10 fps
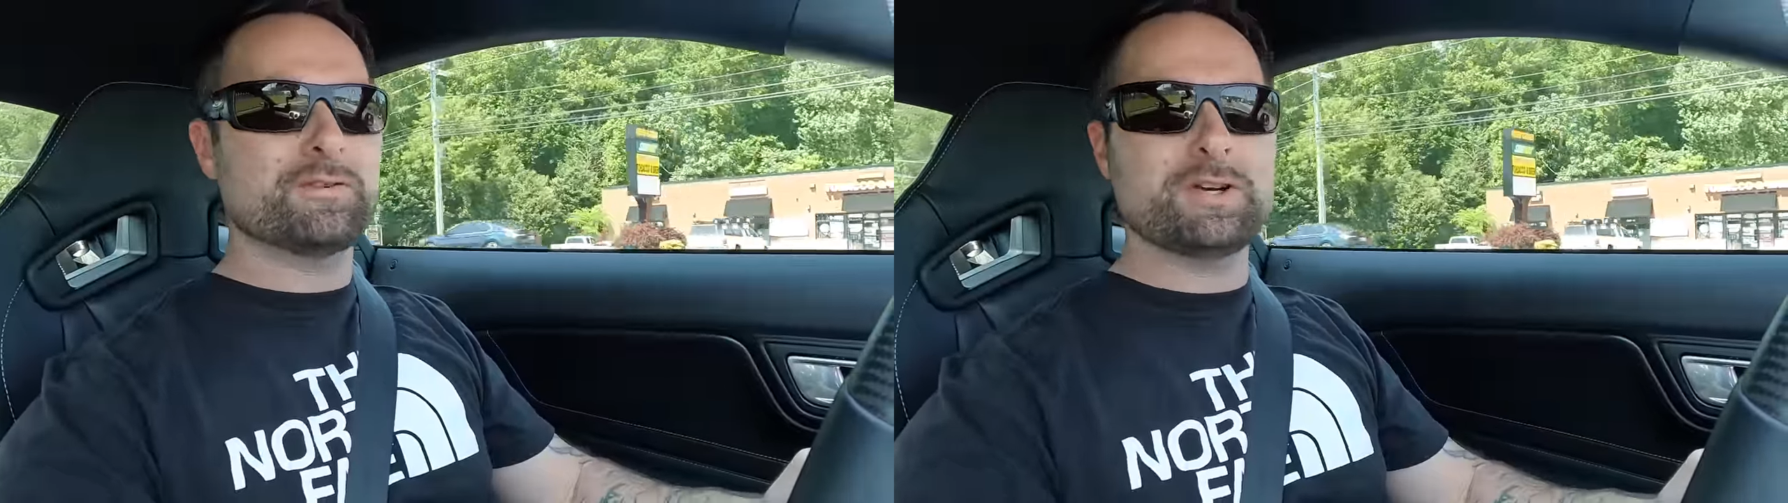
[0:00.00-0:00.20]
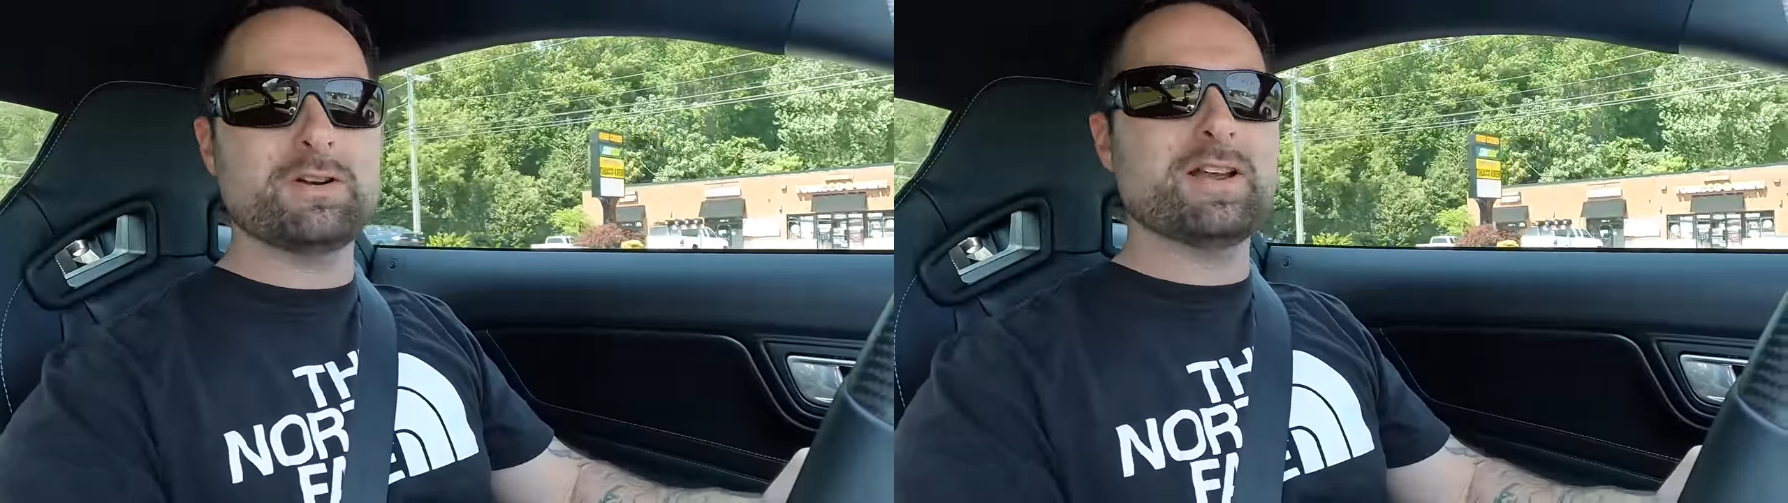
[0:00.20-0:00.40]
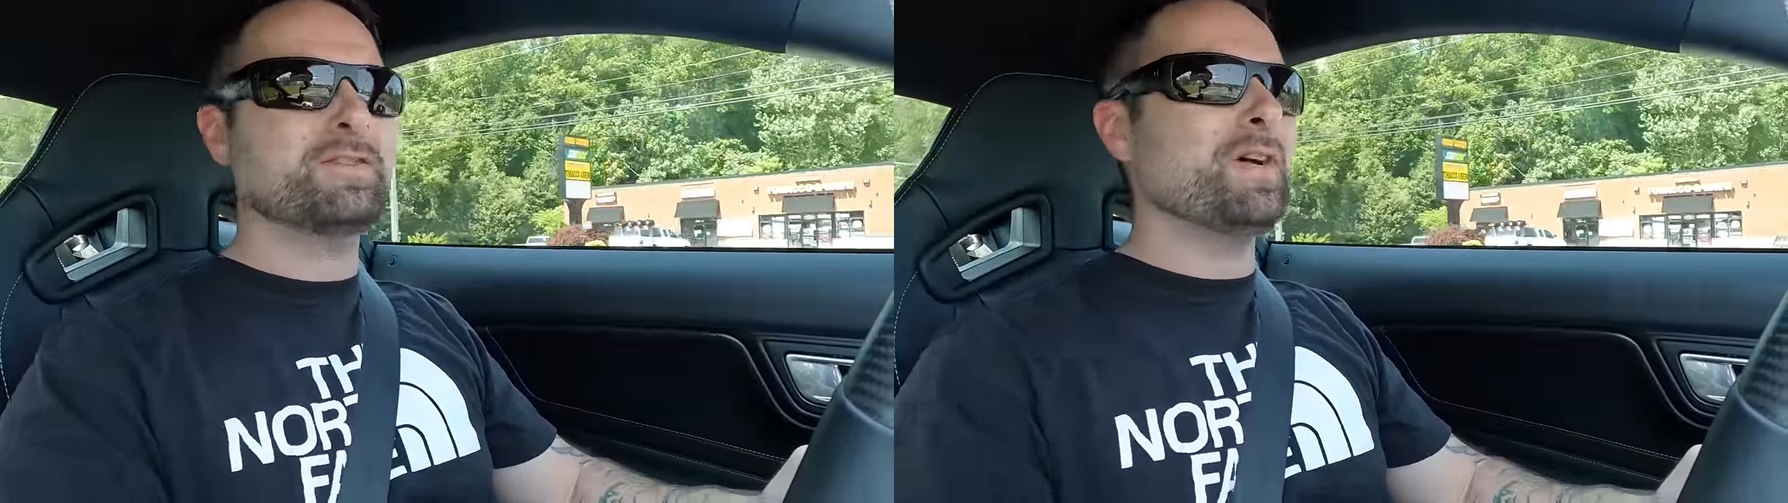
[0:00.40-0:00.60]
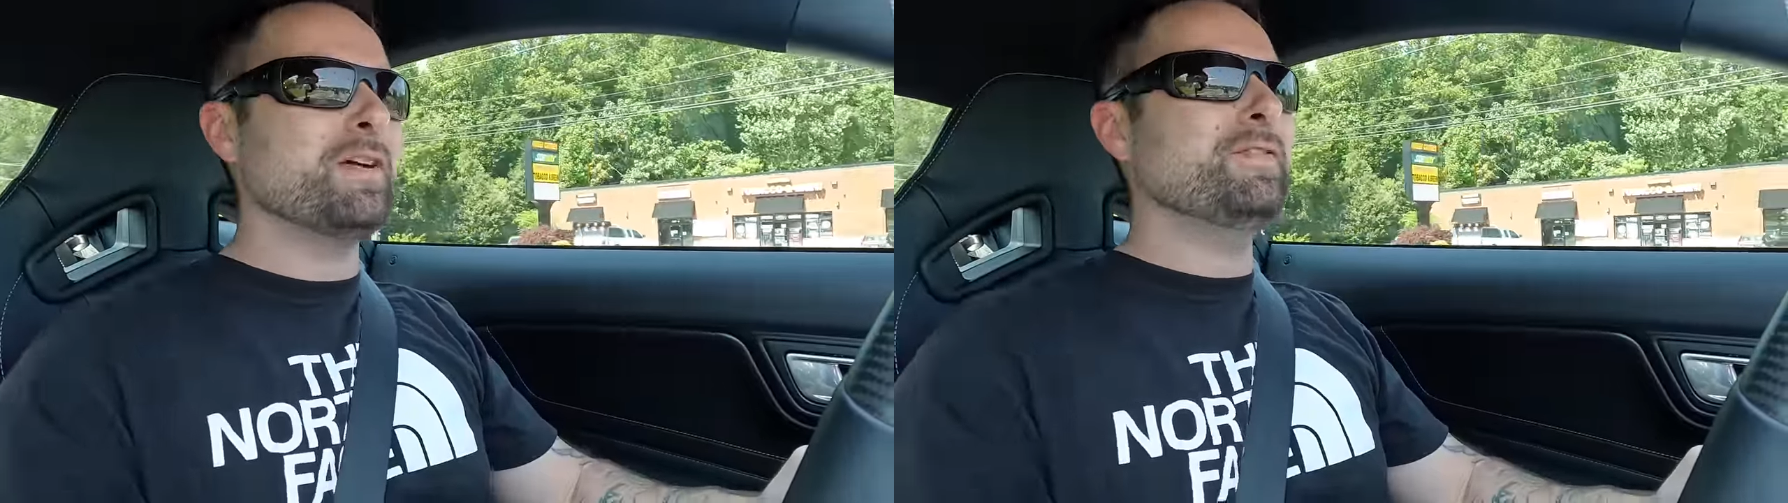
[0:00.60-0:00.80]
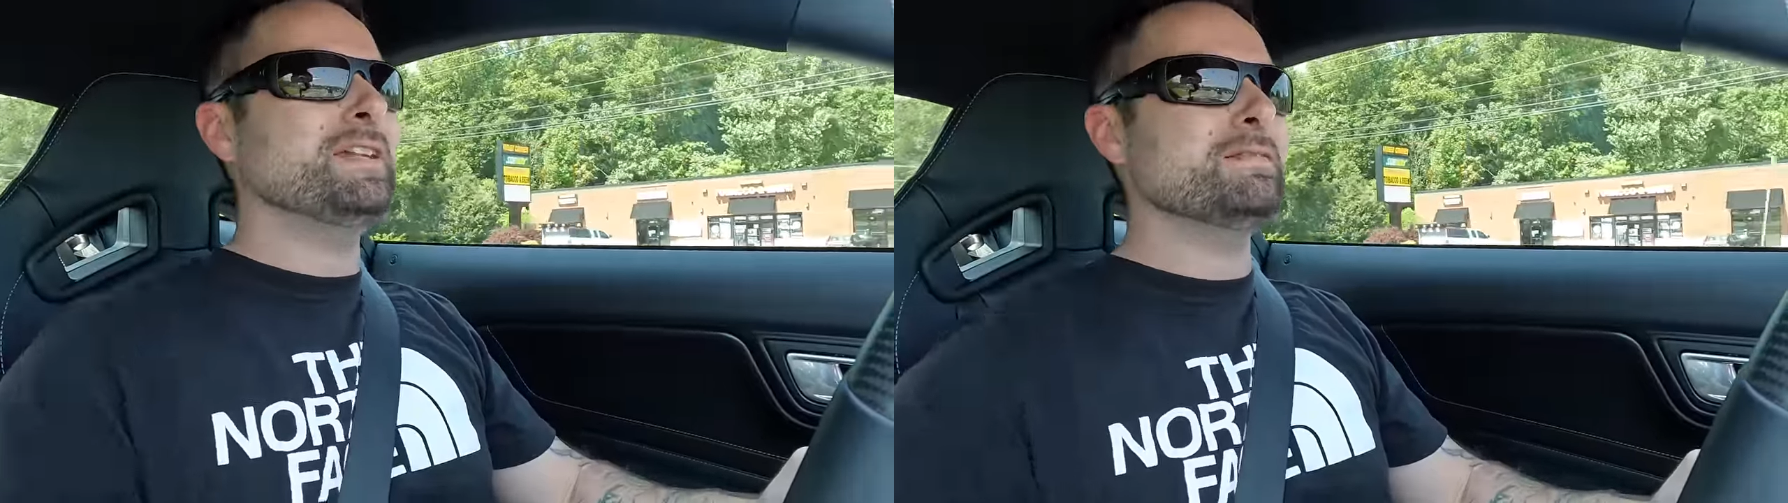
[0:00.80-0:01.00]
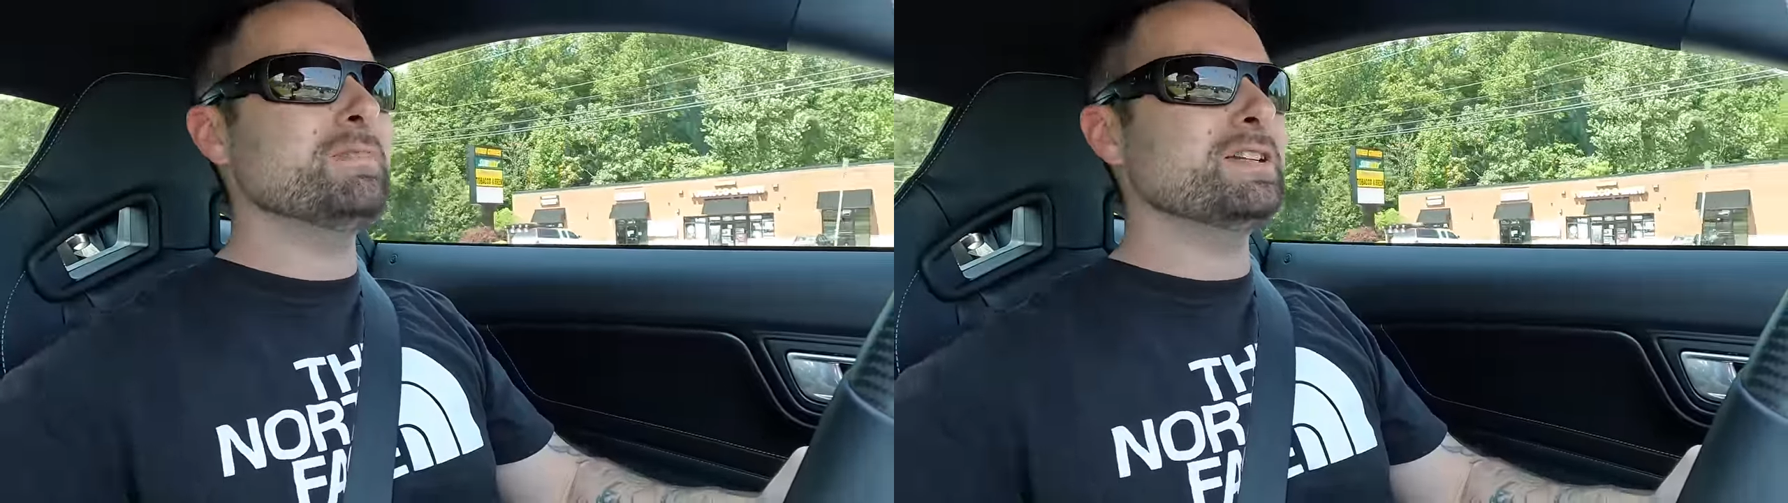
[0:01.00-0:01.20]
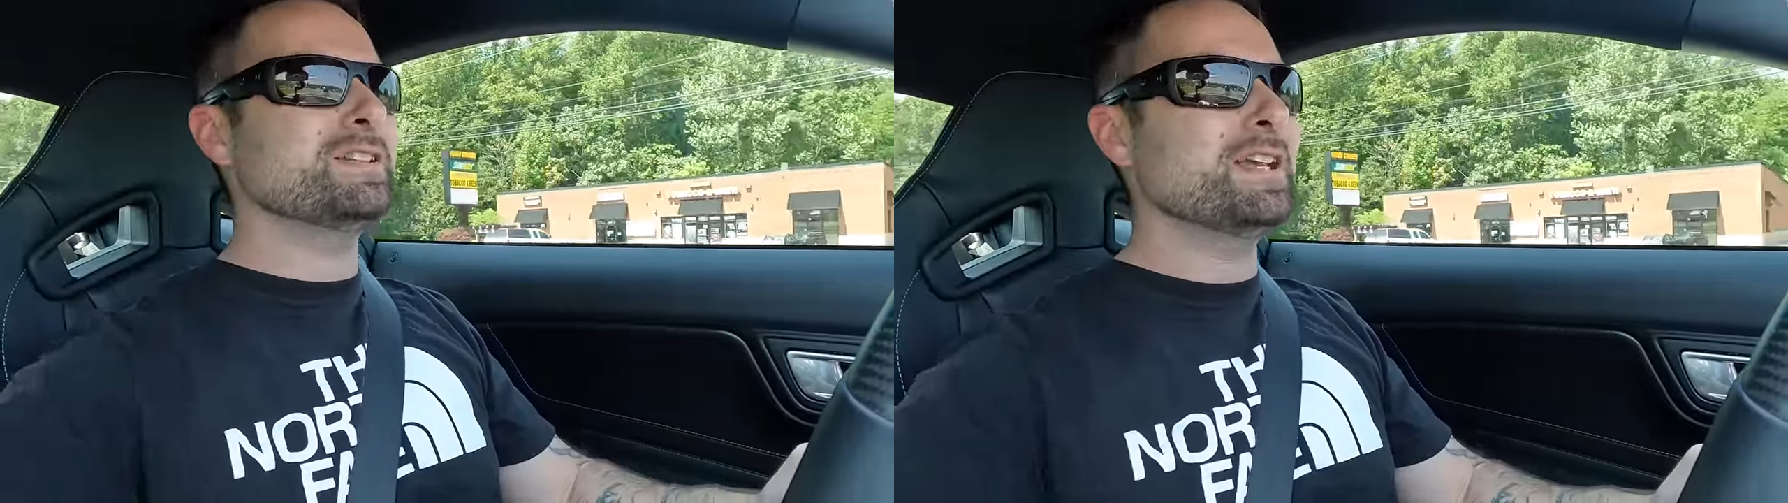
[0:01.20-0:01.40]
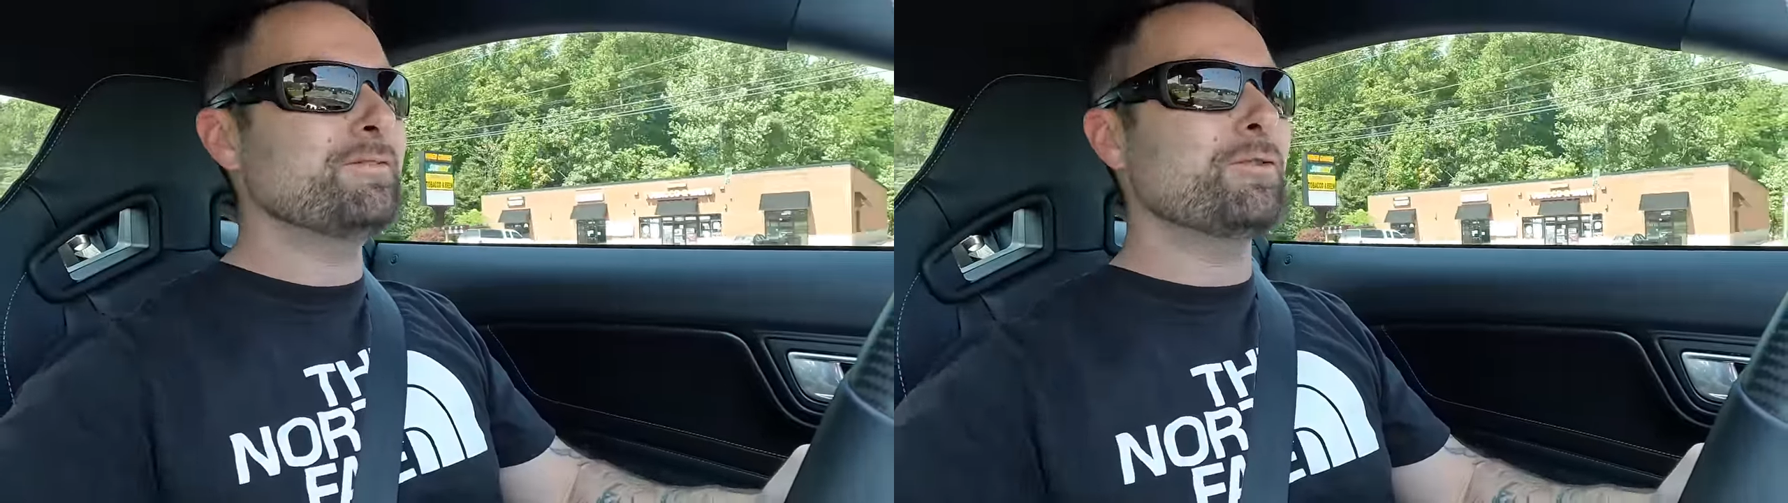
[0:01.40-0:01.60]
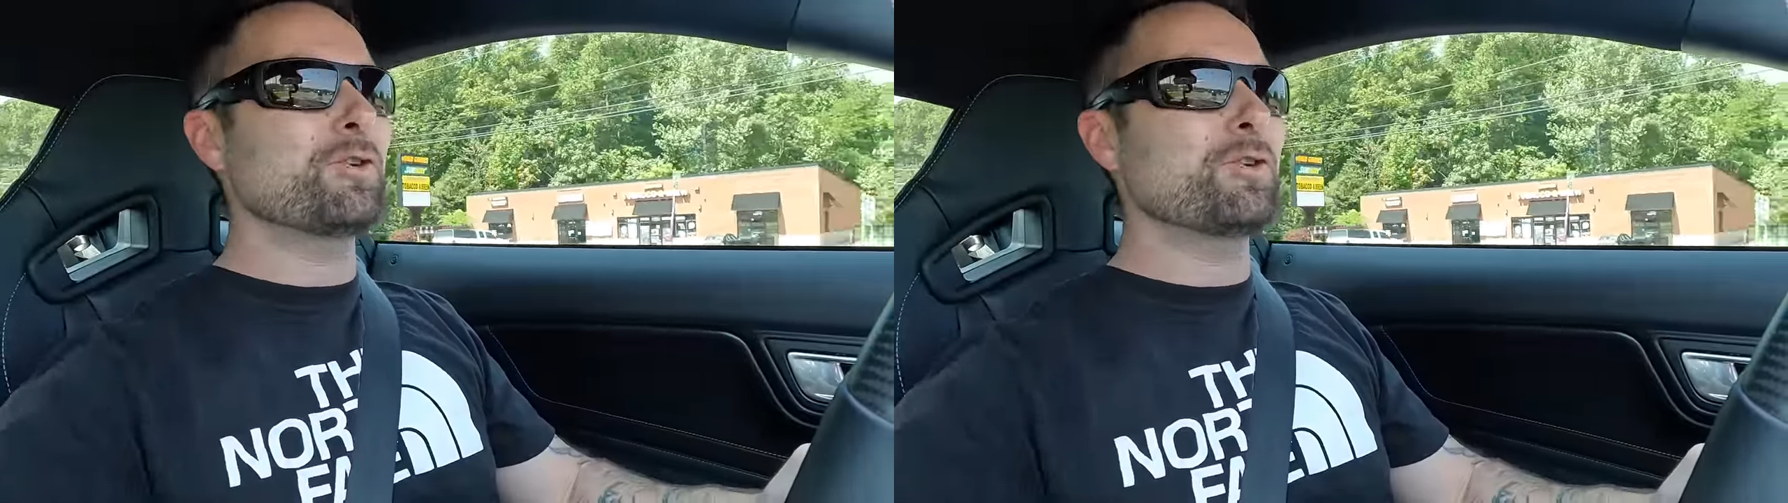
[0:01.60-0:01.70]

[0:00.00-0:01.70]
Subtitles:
for your S550 Mustang